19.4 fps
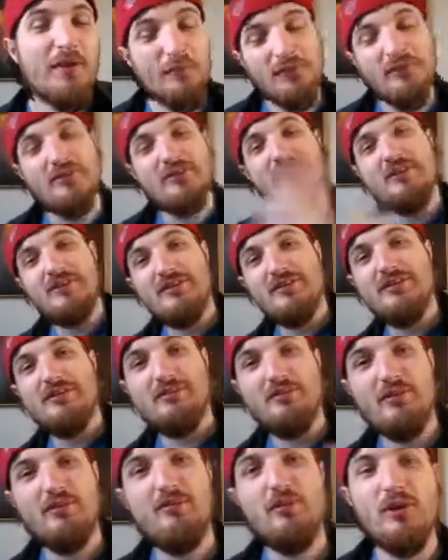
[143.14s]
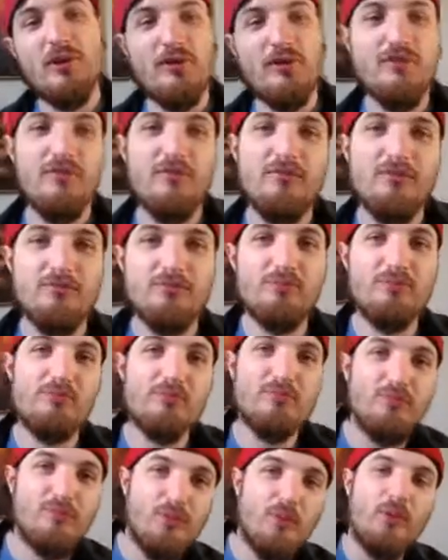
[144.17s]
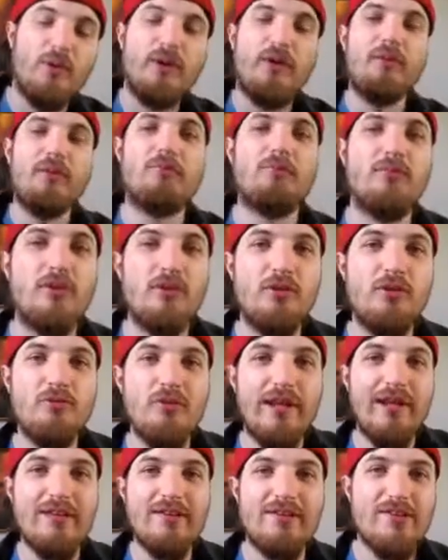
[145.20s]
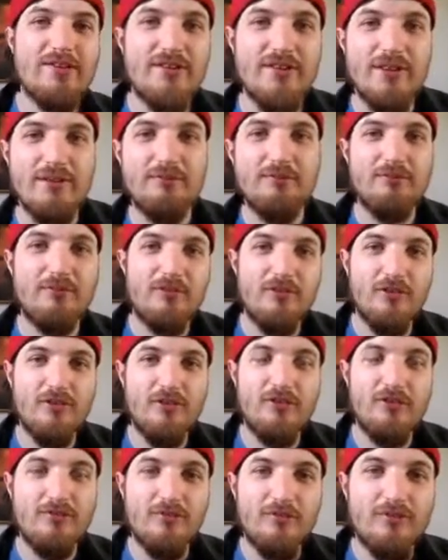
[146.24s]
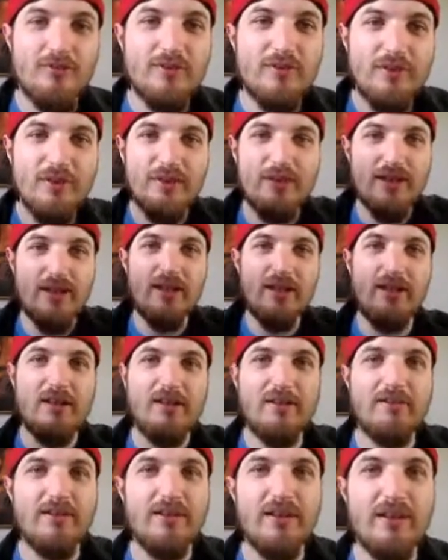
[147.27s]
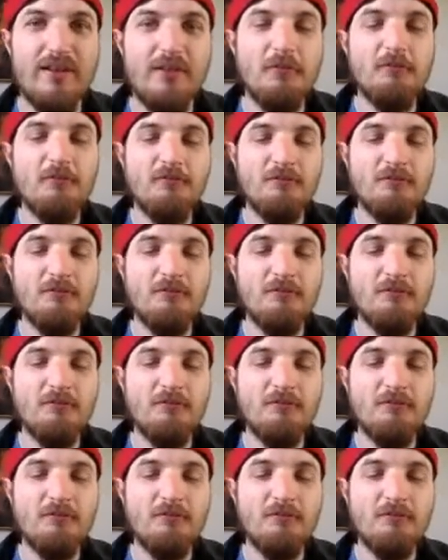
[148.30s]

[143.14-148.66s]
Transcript: which is what sort of brought him to mainstream sort of, yeah, he's here.